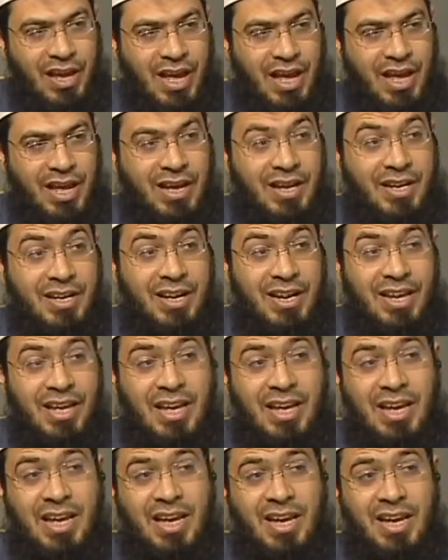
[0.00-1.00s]
and
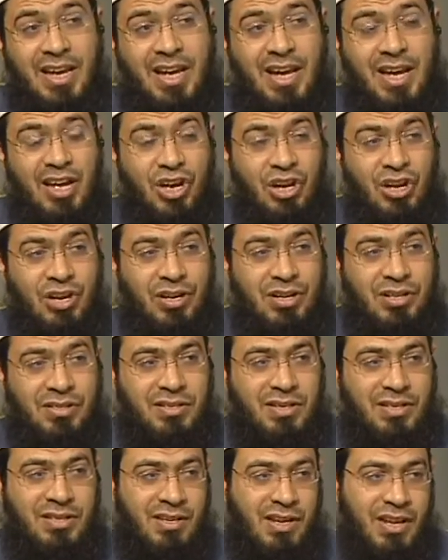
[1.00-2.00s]
he
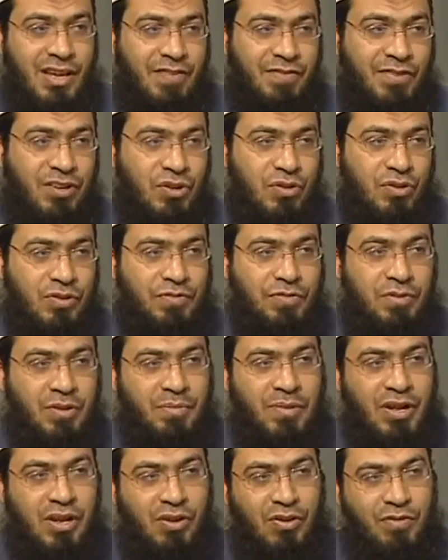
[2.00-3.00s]
earns his livelihood
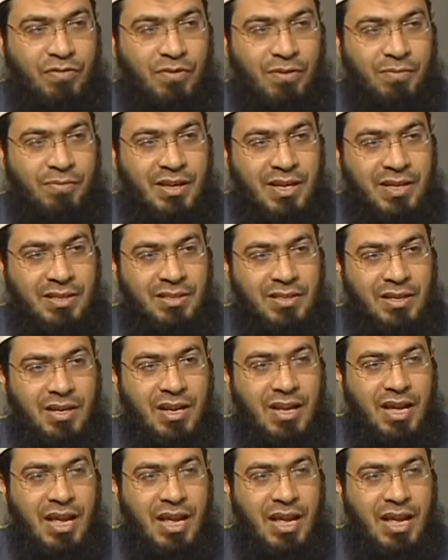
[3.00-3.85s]
from unlawful means,